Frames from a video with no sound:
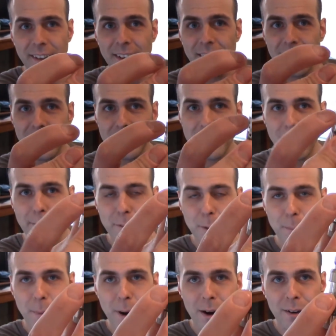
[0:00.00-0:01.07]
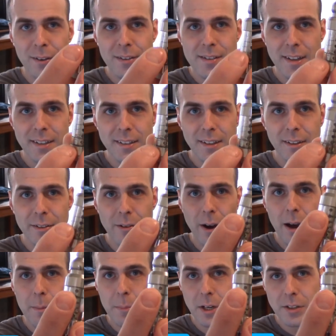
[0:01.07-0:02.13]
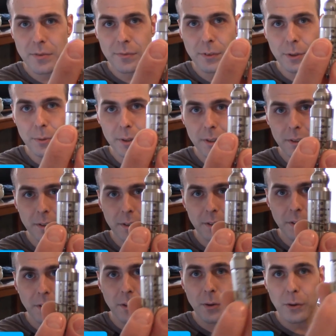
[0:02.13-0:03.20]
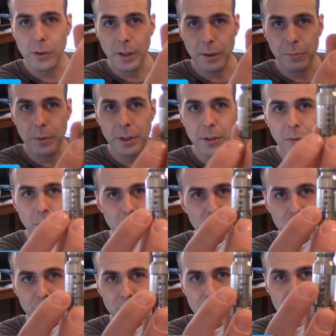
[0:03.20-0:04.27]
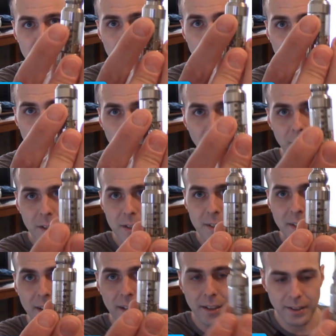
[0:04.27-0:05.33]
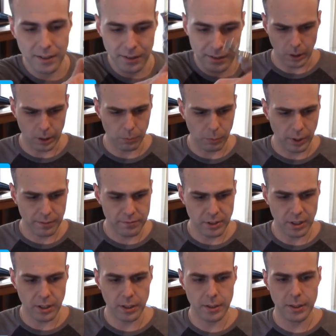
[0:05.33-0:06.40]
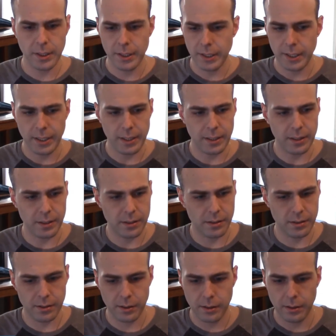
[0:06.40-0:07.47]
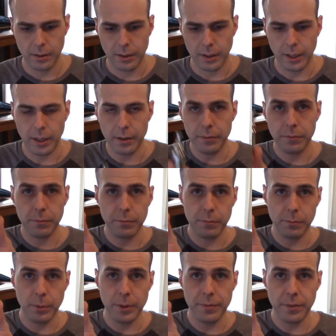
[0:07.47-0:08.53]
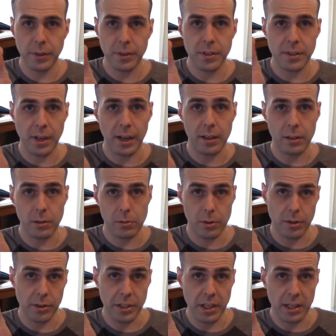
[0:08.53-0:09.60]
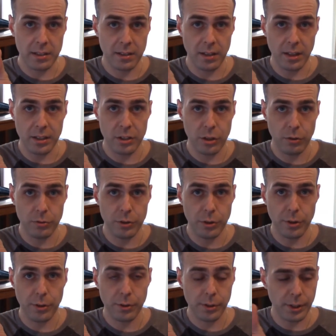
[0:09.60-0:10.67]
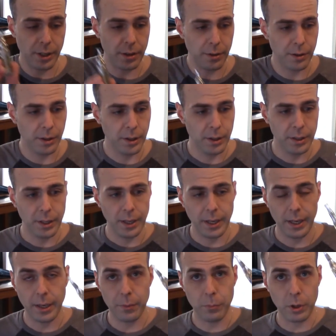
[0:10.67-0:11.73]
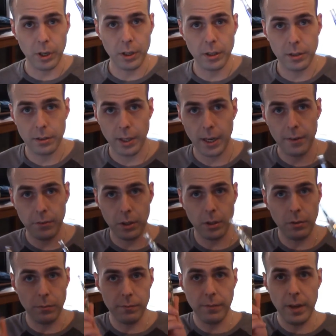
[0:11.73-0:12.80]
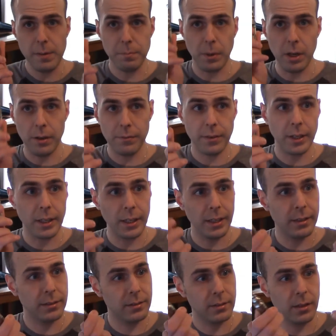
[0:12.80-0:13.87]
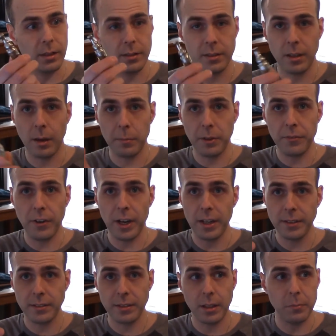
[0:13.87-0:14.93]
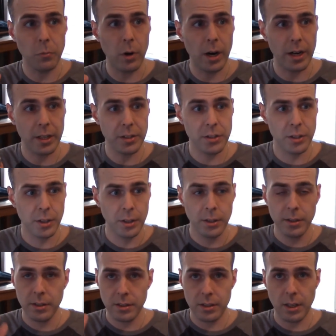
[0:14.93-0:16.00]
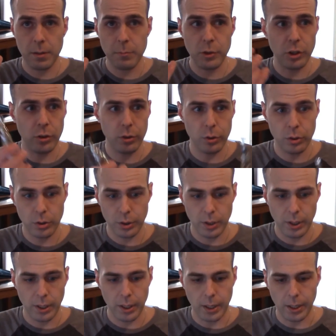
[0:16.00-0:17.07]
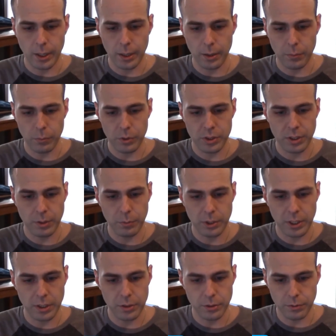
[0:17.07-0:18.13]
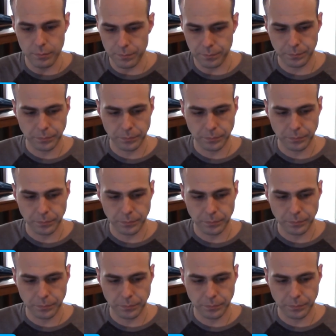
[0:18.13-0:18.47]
Uh, you have your markers that tell you how much fluid or liquid or juice to put in the tank. Uh, what I've done is I've refilled this iClear 30S that I showed you earlier and we're going to have a little vape off I guess. Uh, same device, same wattage, same juice and we'll see what they do.